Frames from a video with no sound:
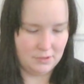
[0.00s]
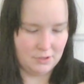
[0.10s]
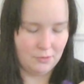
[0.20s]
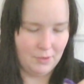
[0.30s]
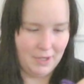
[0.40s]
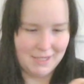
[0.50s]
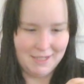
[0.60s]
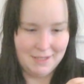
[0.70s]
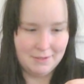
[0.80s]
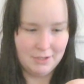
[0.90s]
So I need
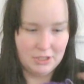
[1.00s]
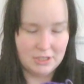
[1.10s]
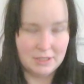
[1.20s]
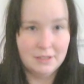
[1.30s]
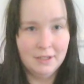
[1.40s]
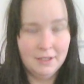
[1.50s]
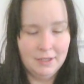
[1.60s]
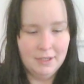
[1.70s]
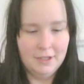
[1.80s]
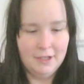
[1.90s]
it just
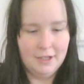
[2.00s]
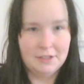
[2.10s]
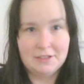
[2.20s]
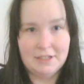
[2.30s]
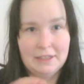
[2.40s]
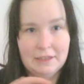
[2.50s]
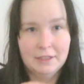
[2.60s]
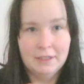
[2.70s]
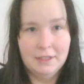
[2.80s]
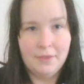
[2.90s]
until
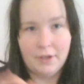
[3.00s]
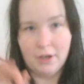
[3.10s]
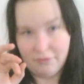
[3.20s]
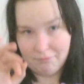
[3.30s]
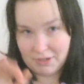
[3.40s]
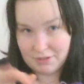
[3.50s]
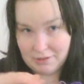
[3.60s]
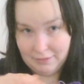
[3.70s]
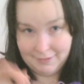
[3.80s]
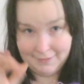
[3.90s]
the calf
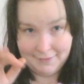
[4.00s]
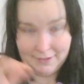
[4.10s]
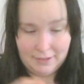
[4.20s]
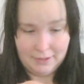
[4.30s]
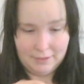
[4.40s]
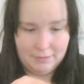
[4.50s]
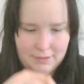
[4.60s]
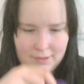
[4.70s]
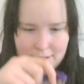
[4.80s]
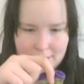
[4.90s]
muscle is
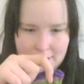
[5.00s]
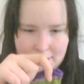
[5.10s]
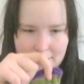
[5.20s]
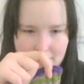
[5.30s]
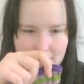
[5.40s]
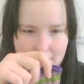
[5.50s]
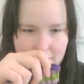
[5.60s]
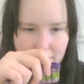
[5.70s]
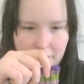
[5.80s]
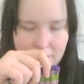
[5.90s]

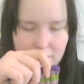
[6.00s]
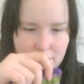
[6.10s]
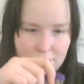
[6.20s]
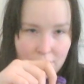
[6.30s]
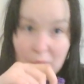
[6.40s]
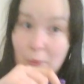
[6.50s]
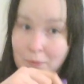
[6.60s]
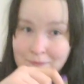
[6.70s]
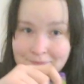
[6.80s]
starting to show.